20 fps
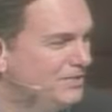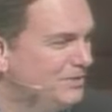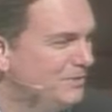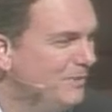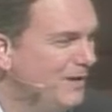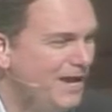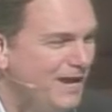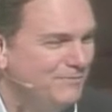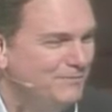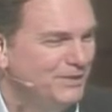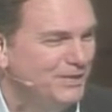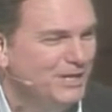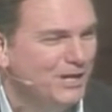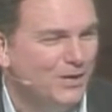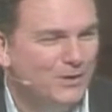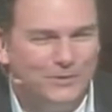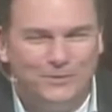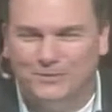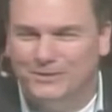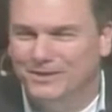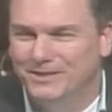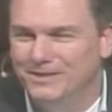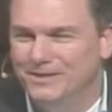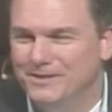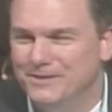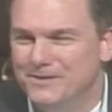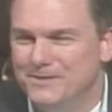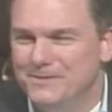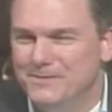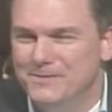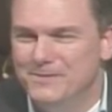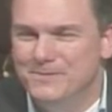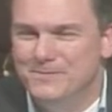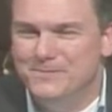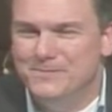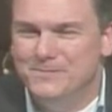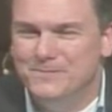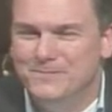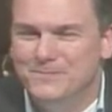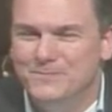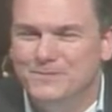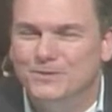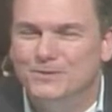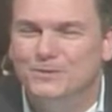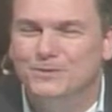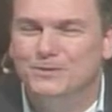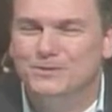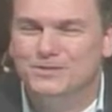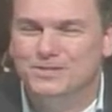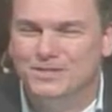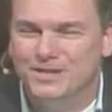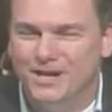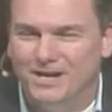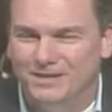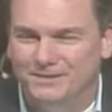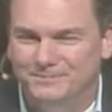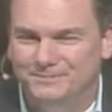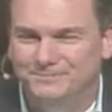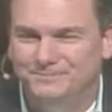do we have to go? Look to God